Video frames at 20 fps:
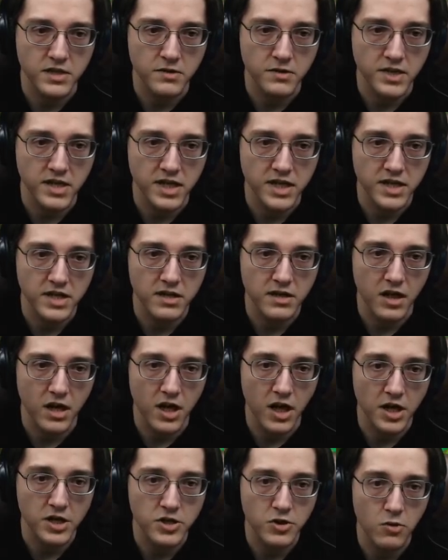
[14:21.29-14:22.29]
You need
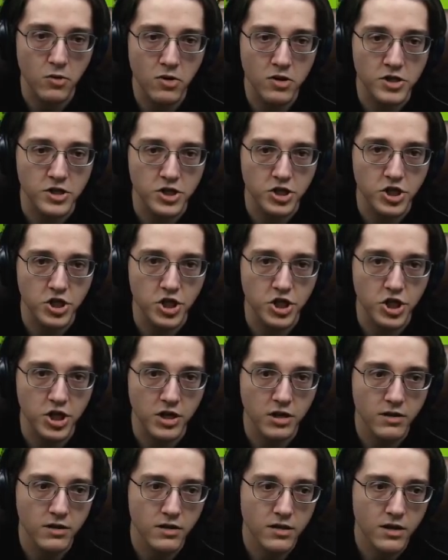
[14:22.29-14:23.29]
a torch!
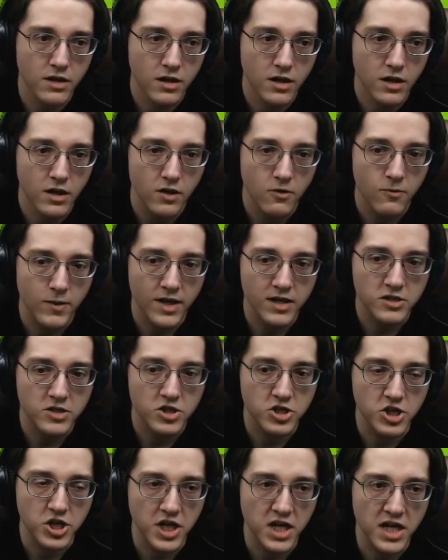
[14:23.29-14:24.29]
Well,
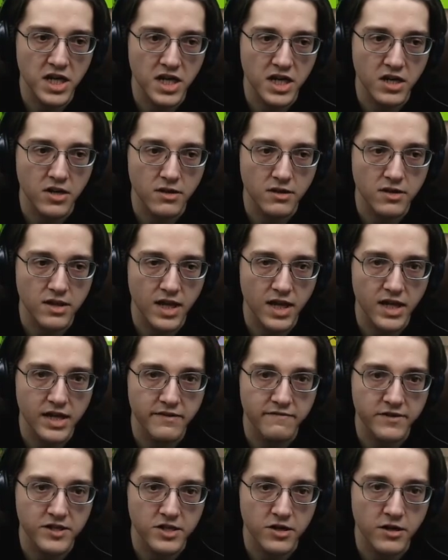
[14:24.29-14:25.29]
gee, good thing
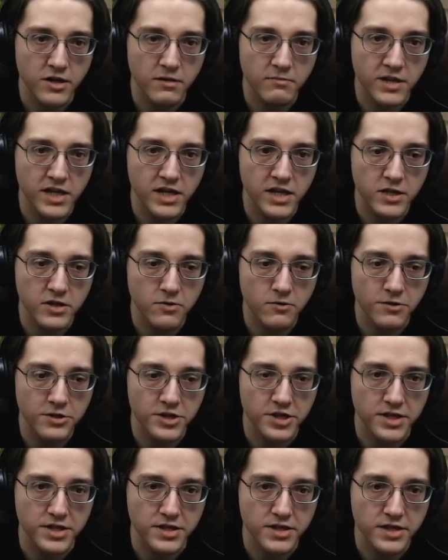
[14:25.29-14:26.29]
I've started making
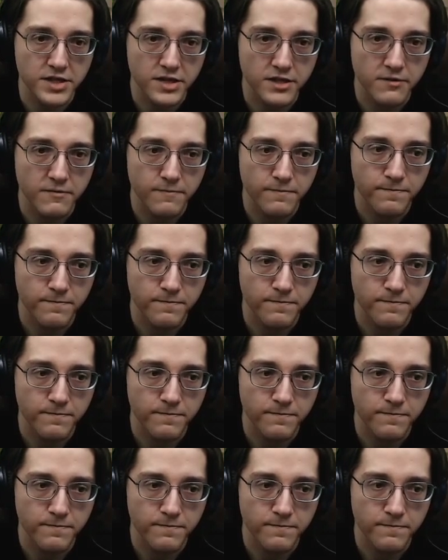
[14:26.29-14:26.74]
torches.